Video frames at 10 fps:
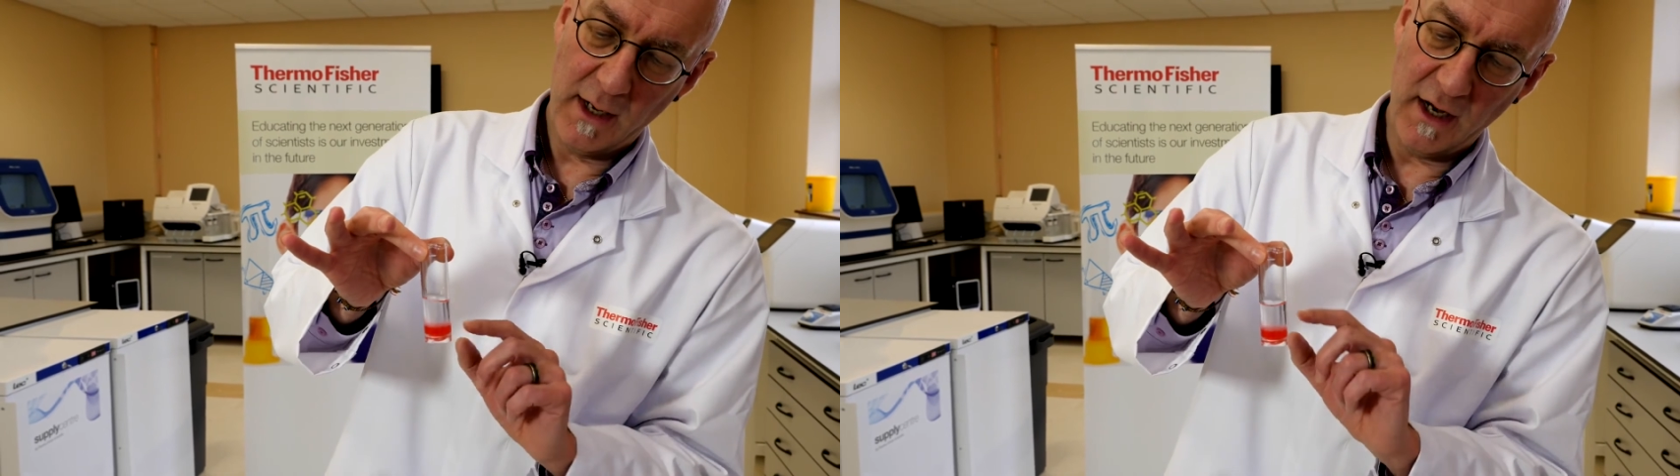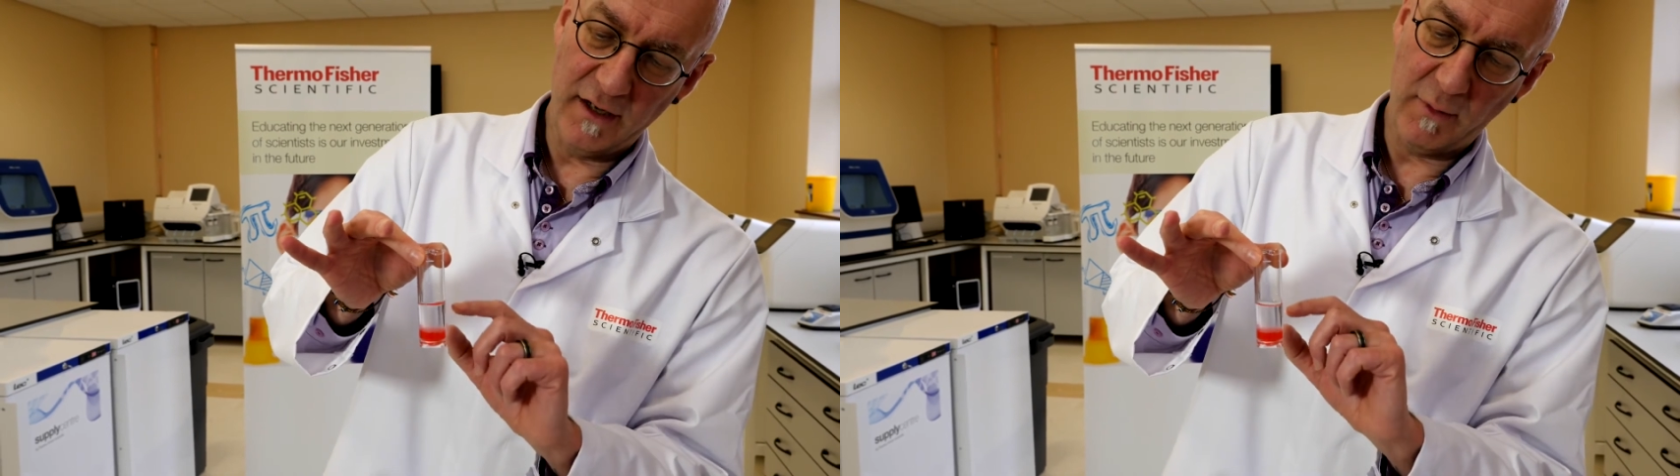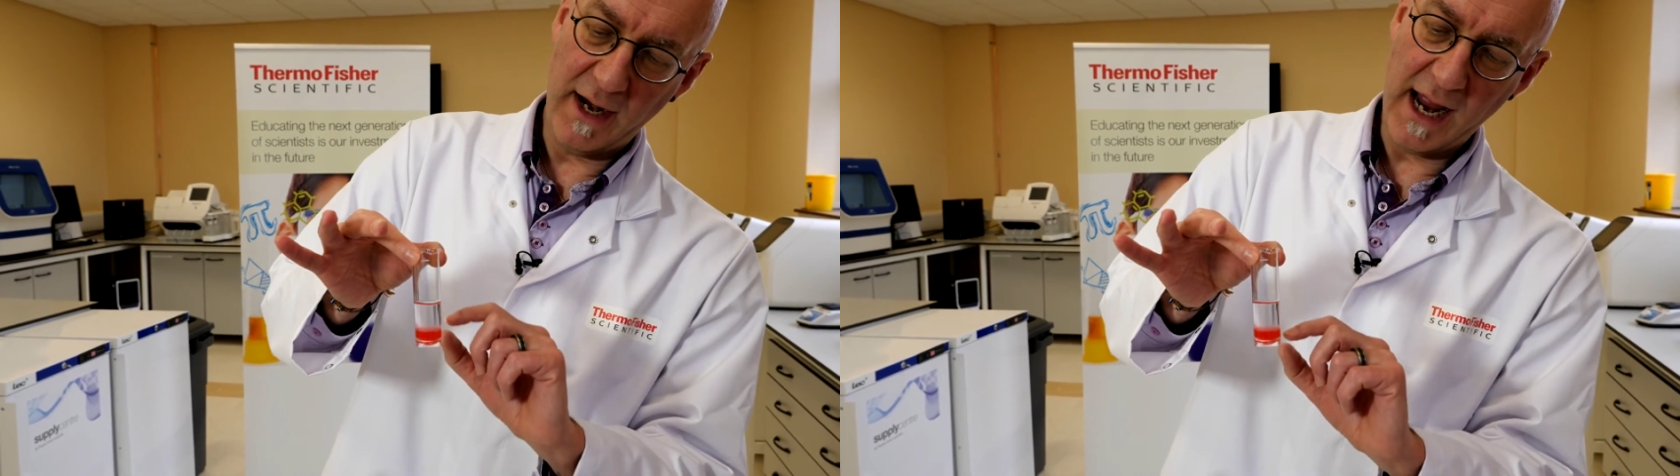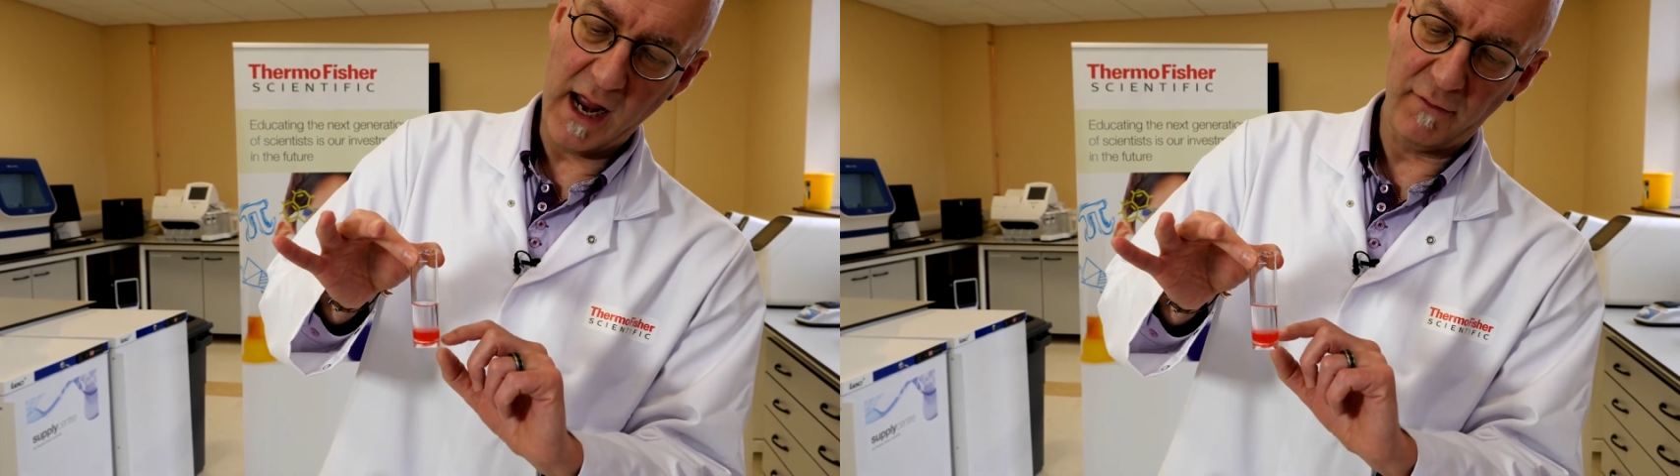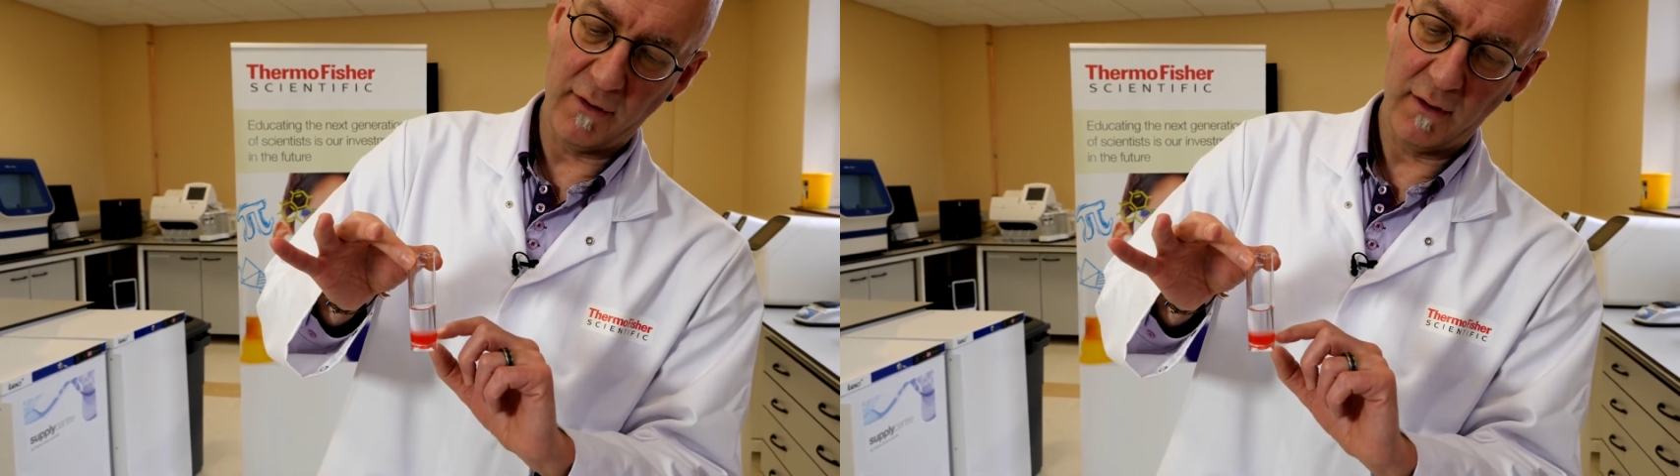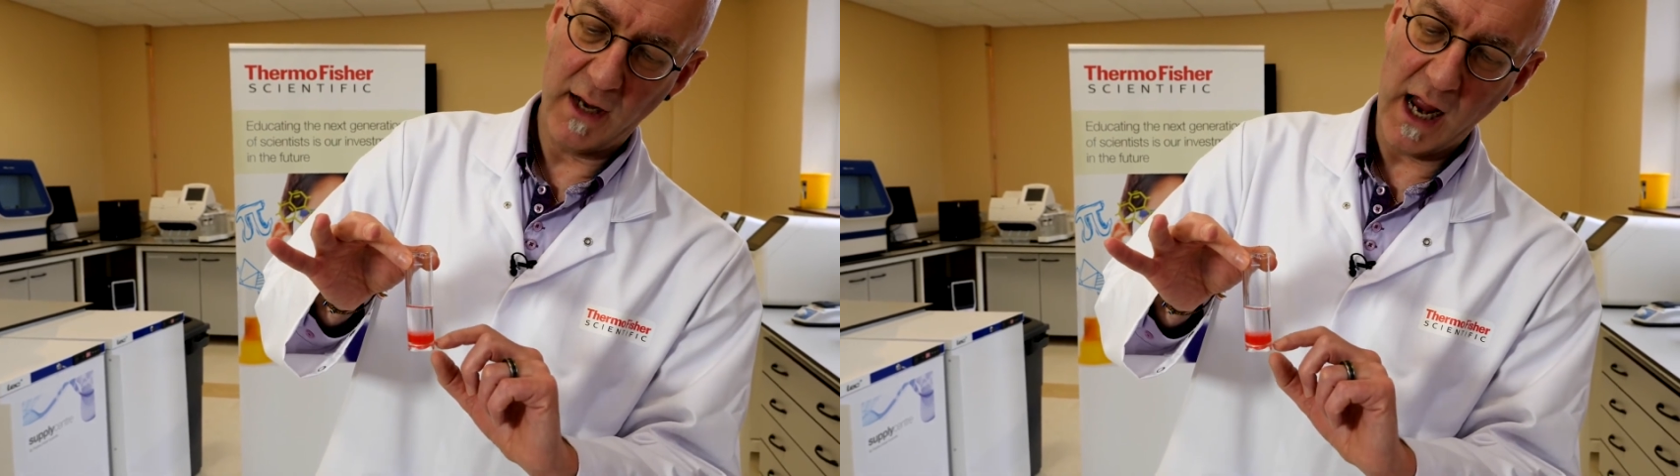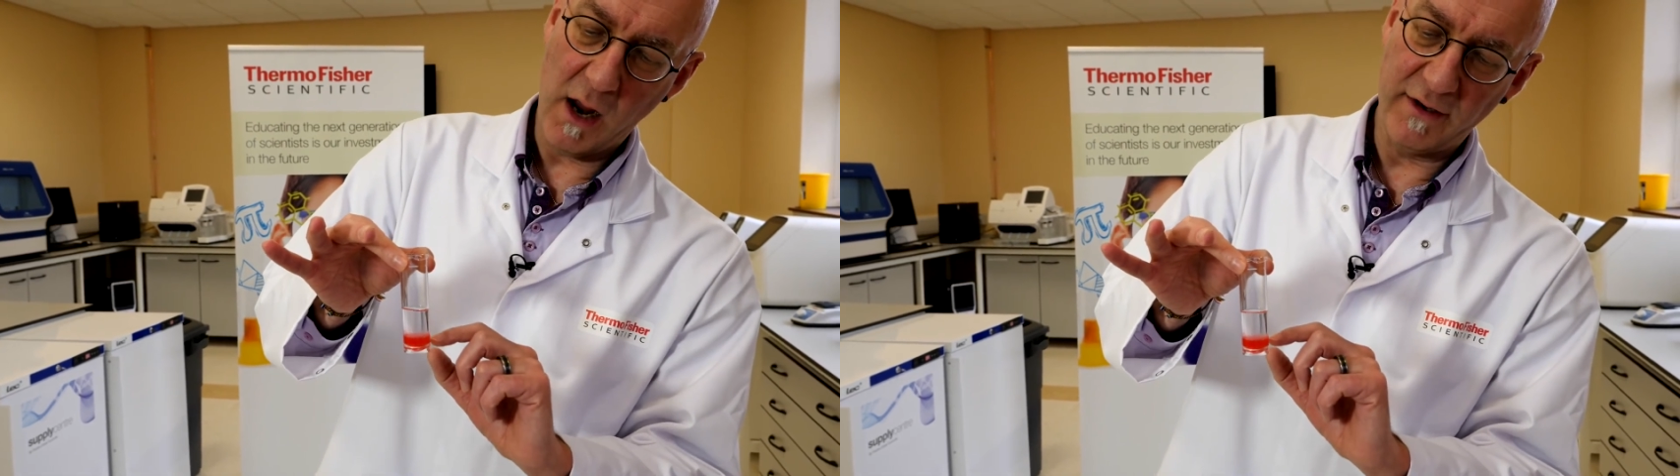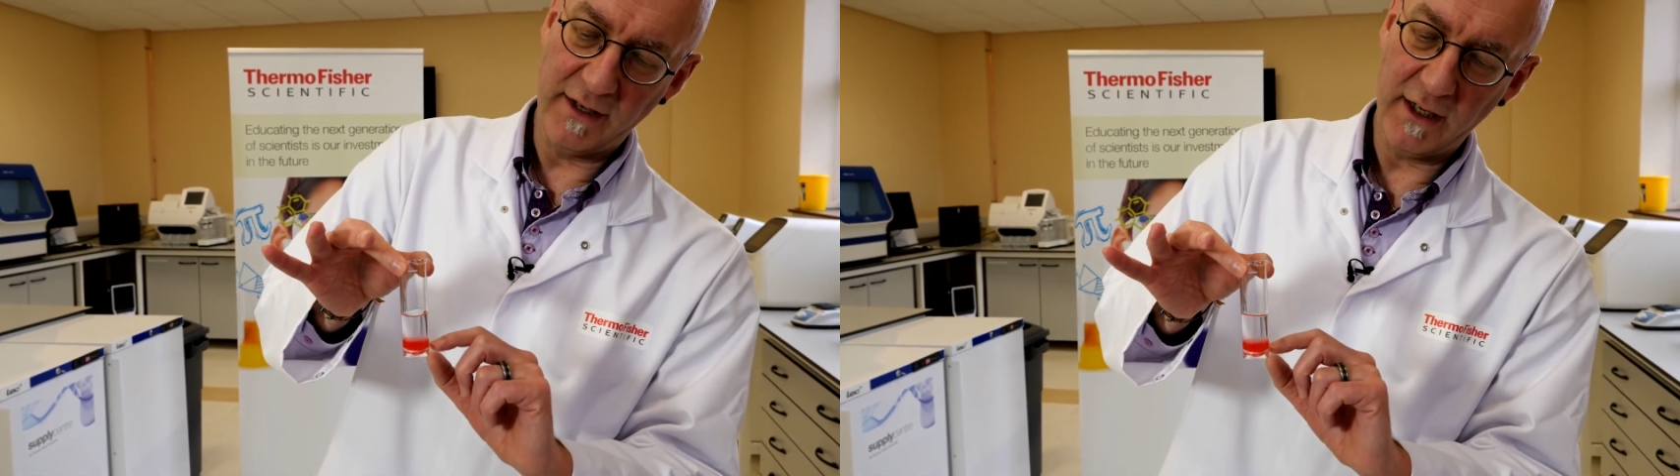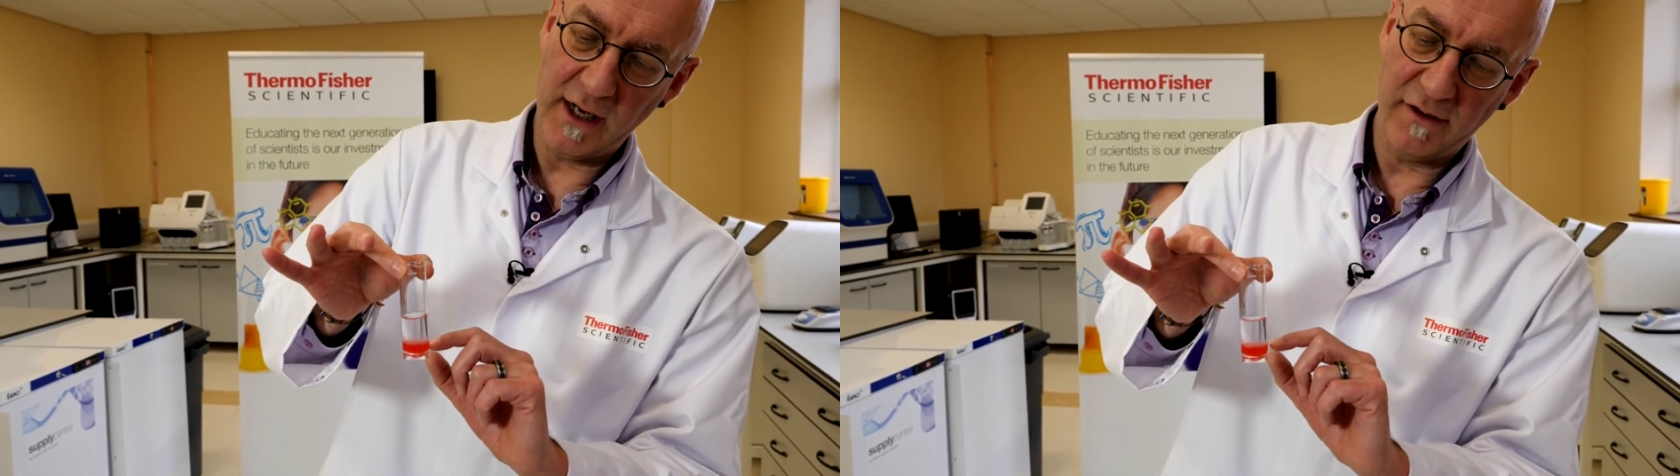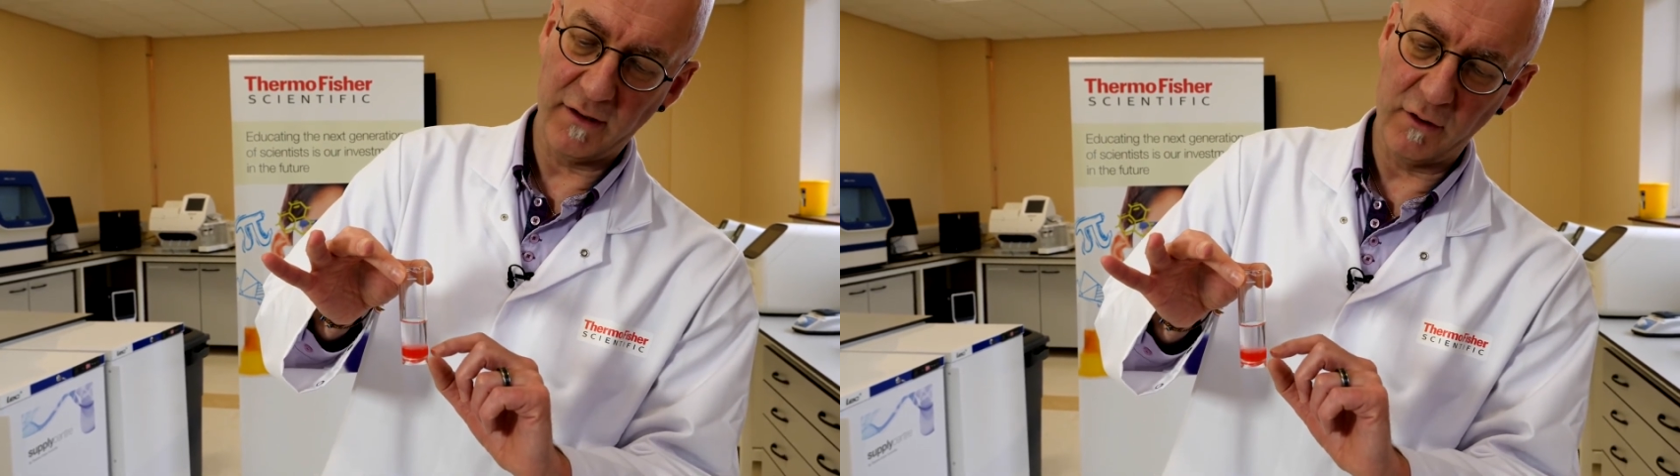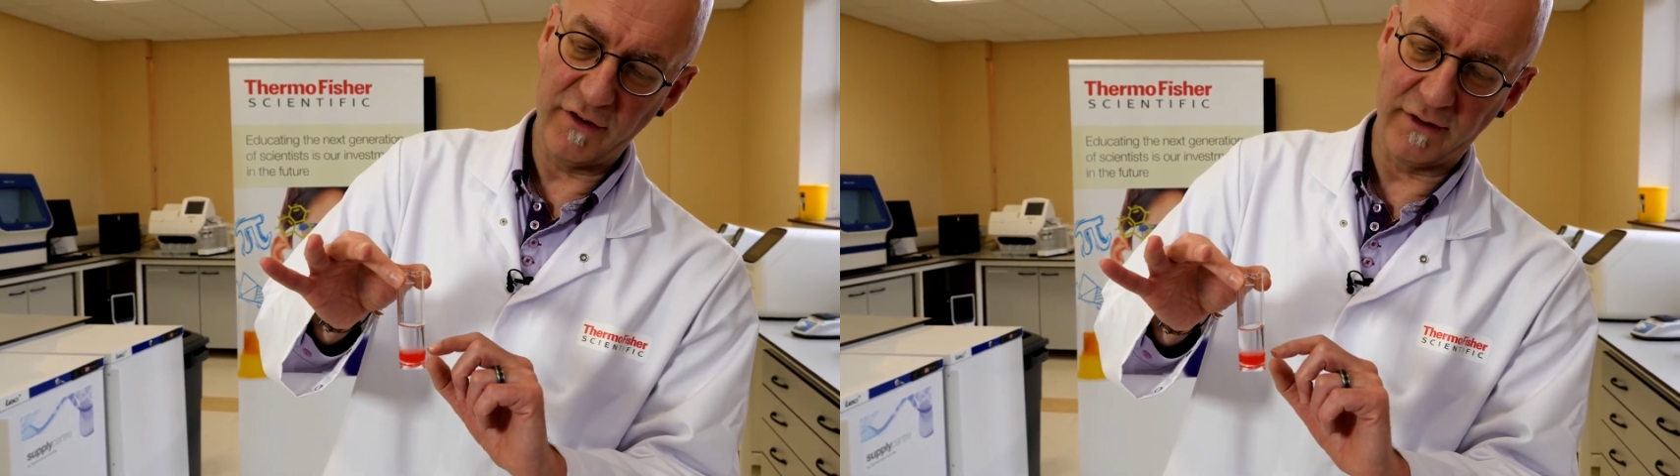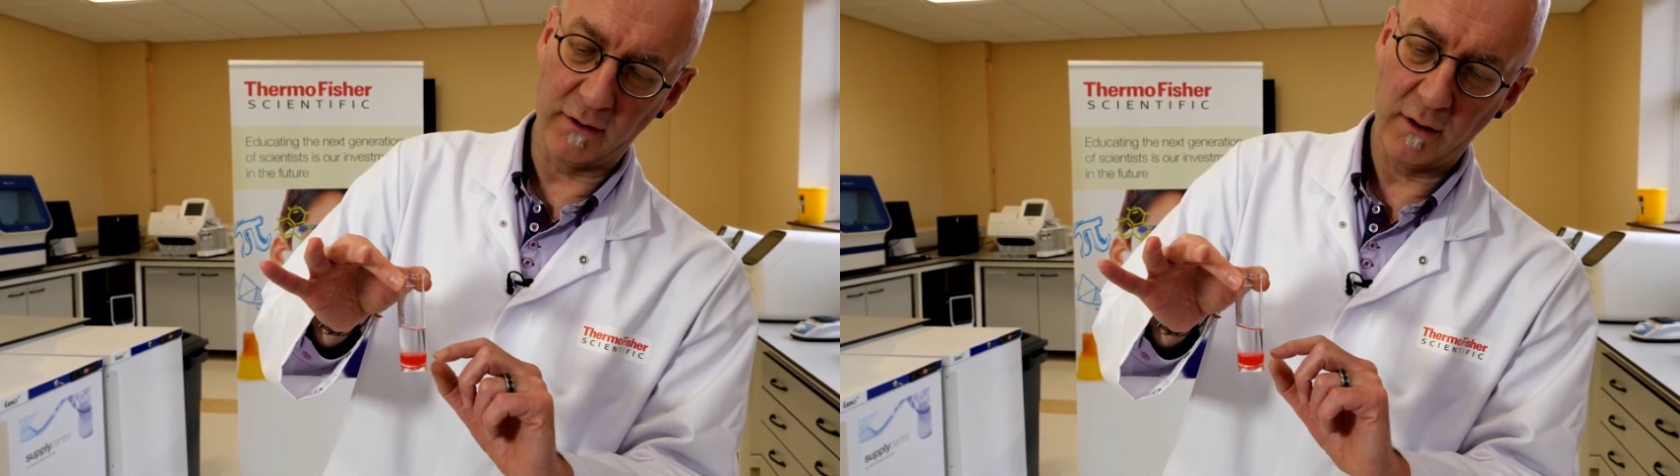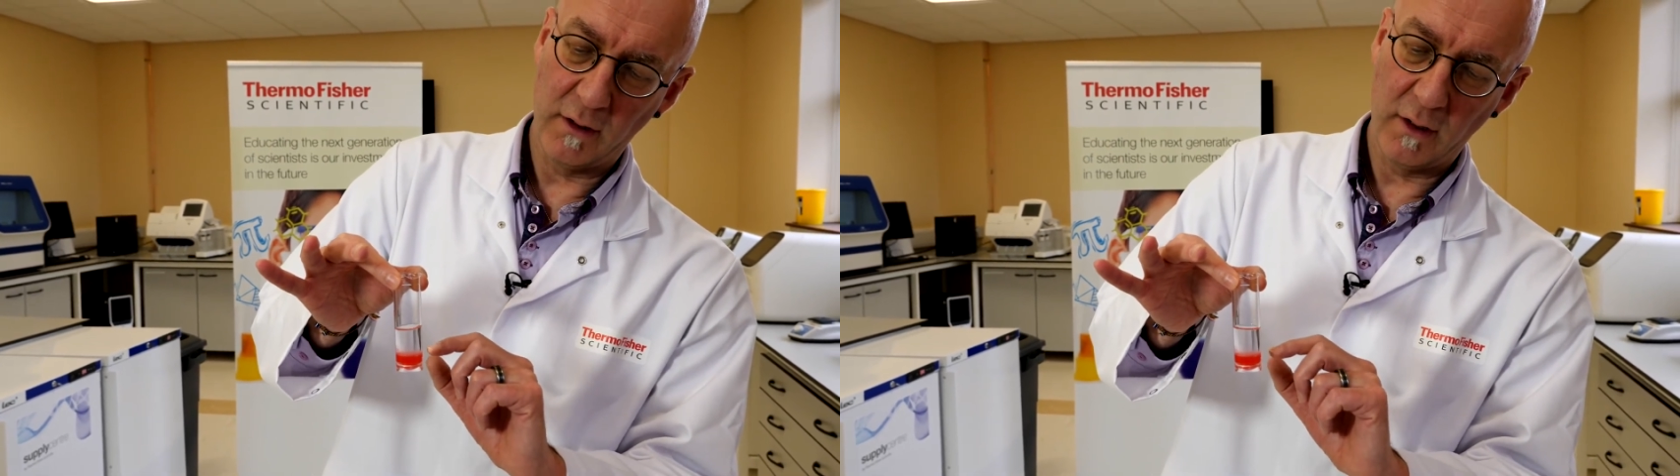is we have our DNA solution